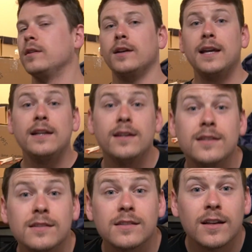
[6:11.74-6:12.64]
It
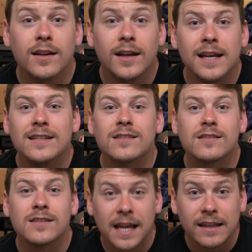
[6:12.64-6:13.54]
is
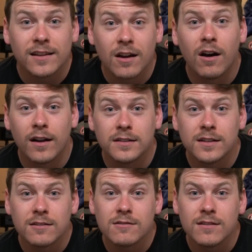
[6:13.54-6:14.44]
insanely hot in
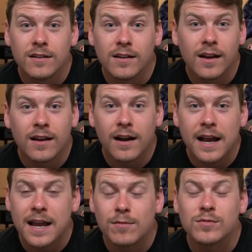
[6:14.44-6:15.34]
here.
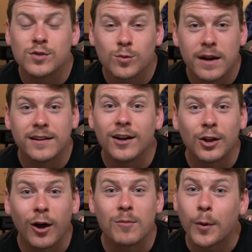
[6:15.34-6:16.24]
I am sweating a
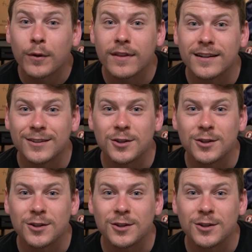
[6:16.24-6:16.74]
lot more than it